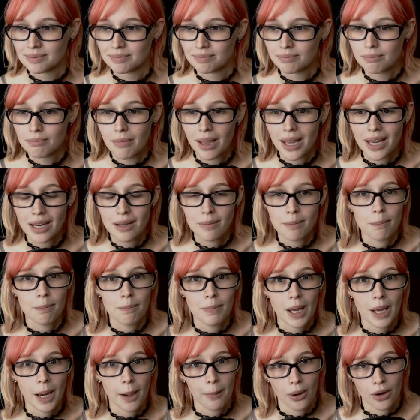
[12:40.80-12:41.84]
main
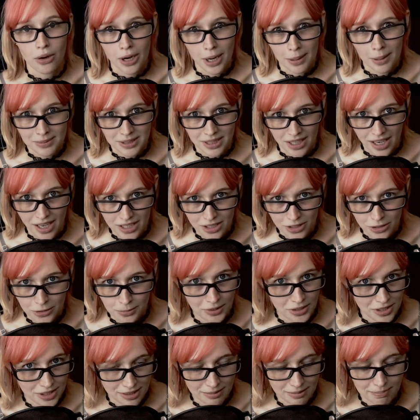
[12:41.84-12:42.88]
big programs that I use
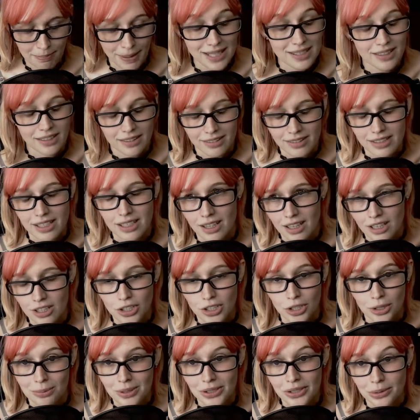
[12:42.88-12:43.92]
most, basically the
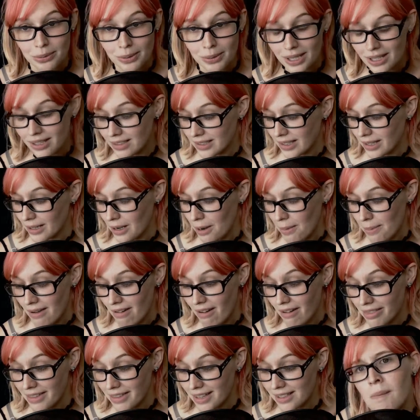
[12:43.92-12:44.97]
Adobe suite is gonna be
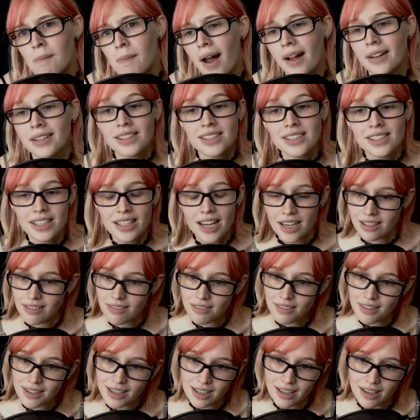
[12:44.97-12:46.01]
on this. Honestly, I don't
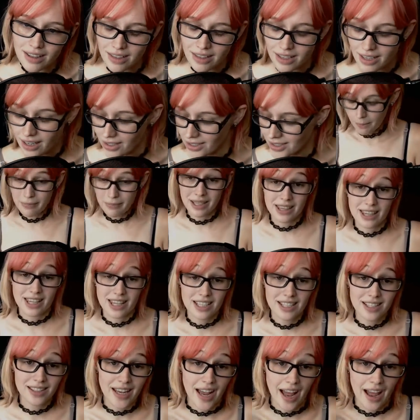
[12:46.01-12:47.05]
think anything else.
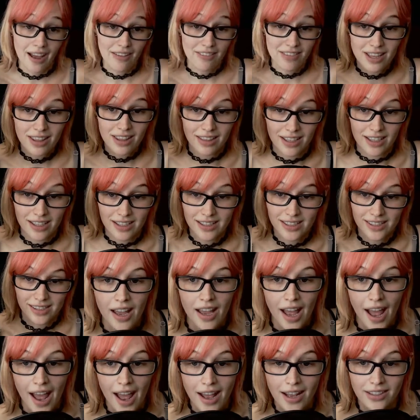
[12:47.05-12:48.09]
Having this
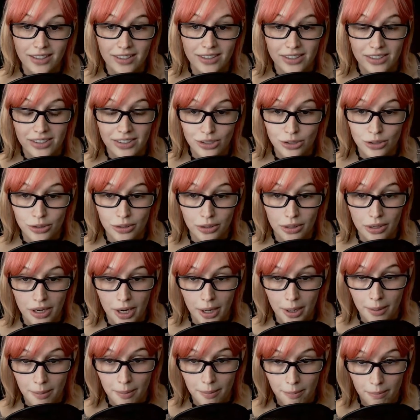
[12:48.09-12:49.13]
as
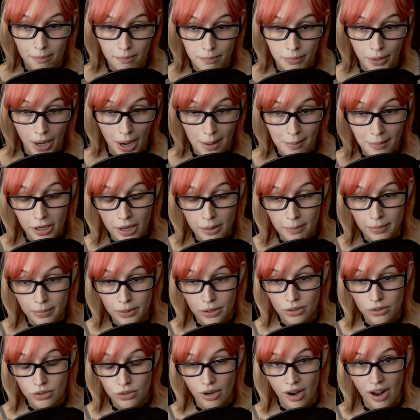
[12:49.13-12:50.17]
your primary
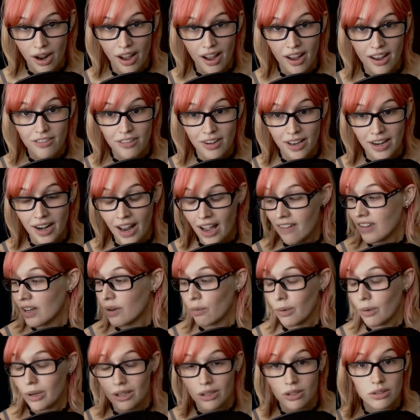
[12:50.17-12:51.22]
boot drive and having
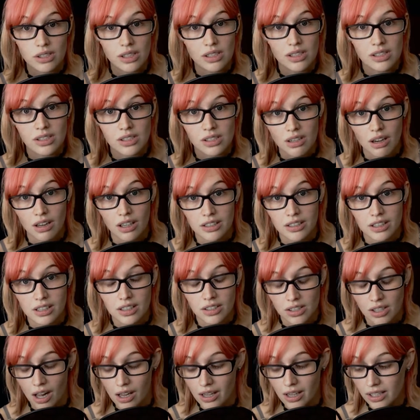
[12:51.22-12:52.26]
Windows installed on a
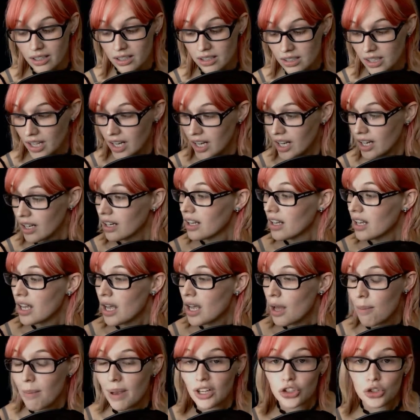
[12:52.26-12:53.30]
solid state
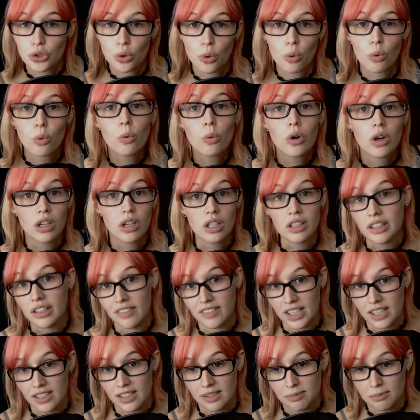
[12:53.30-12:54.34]
makes a world of
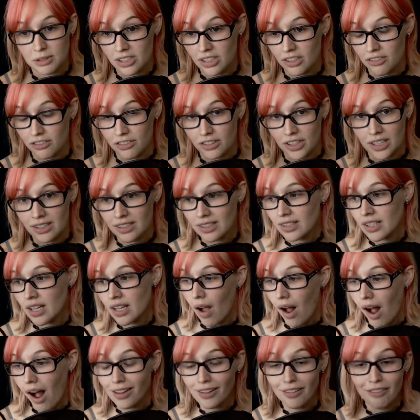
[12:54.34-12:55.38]
difference.
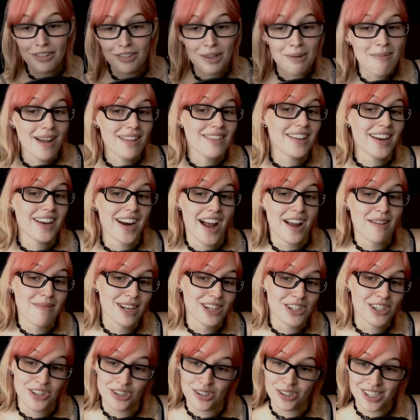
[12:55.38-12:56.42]
All of the men that I
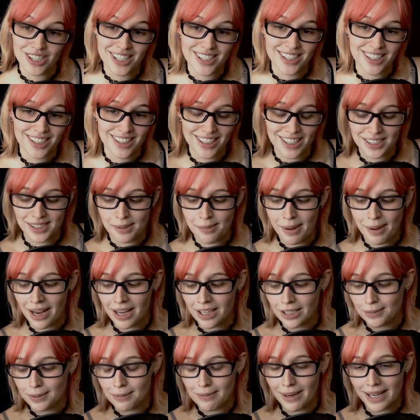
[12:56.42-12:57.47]
mentioned recently, so my
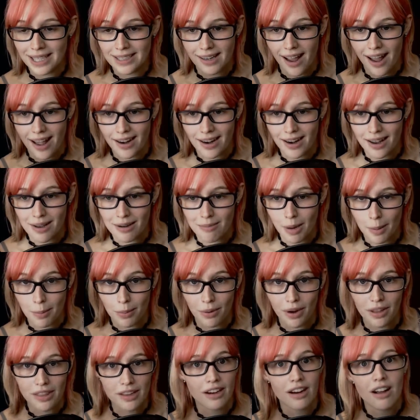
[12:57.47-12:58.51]
husband, my dad, and my
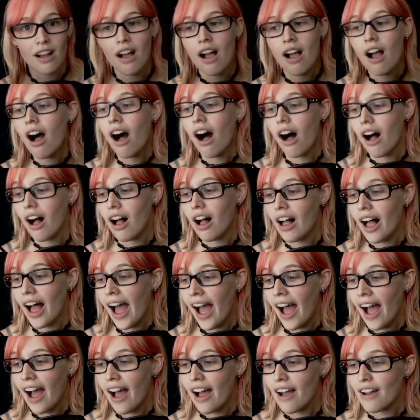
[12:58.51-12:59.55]
brother, all
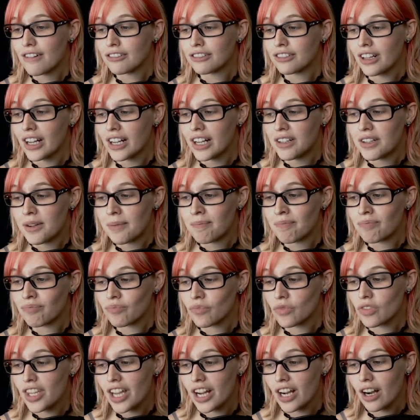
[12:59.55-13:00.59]
have
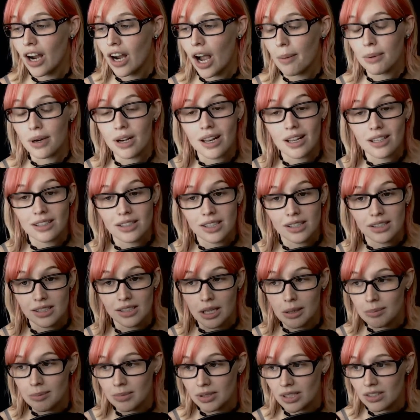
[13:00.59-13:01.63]
their operating
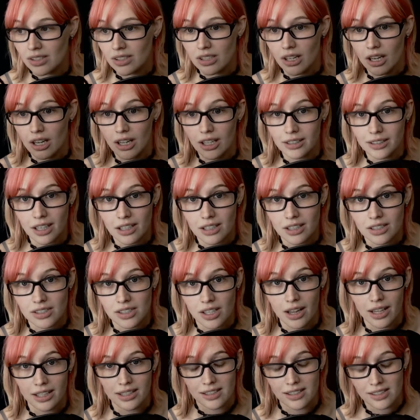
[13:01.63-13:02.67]
systems installed on a
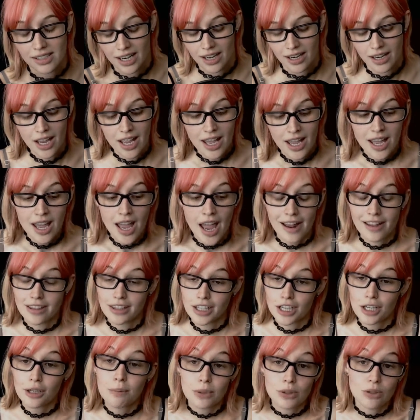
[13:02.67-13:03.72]
solid state. And
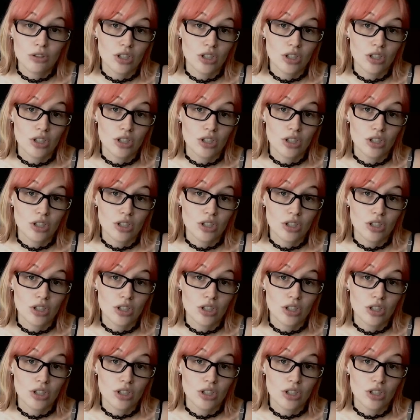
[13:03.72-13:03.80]
their boot